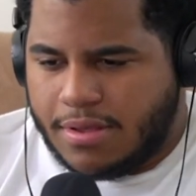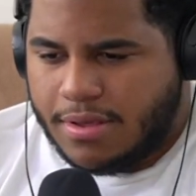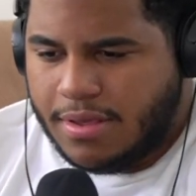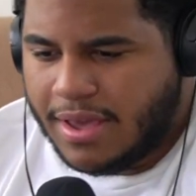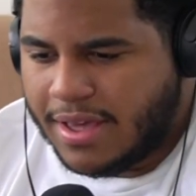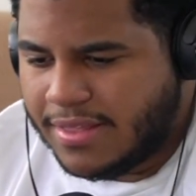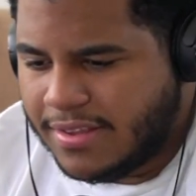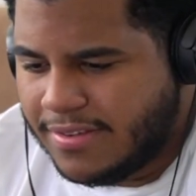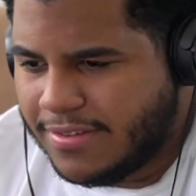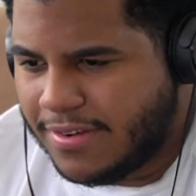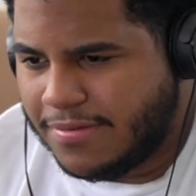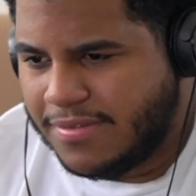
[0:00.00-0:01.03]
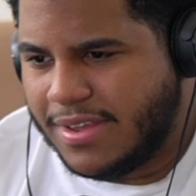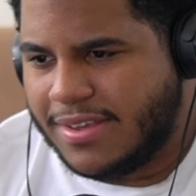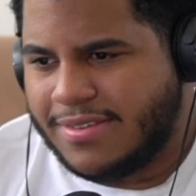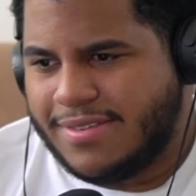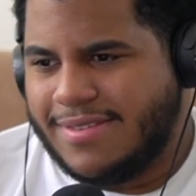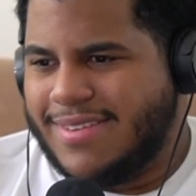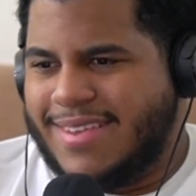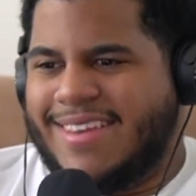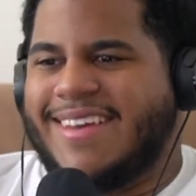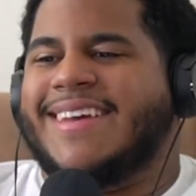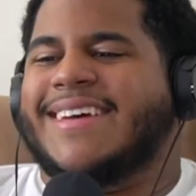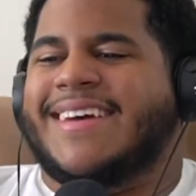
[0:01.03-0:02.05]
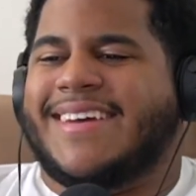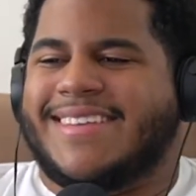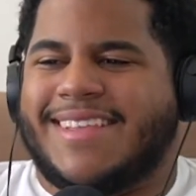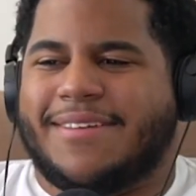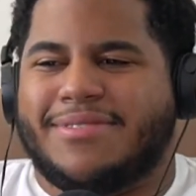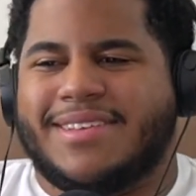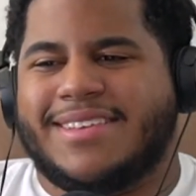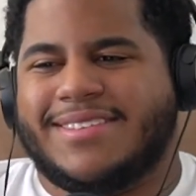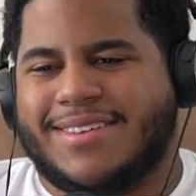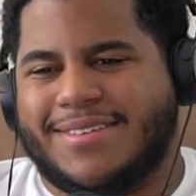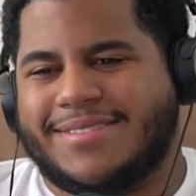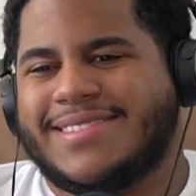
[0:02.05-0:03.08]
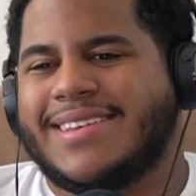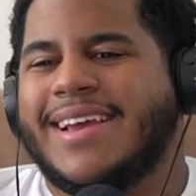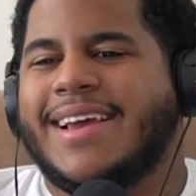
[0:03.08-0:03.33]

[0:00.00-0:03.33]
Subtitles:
Yeah, this deserves this. It definitely deserves.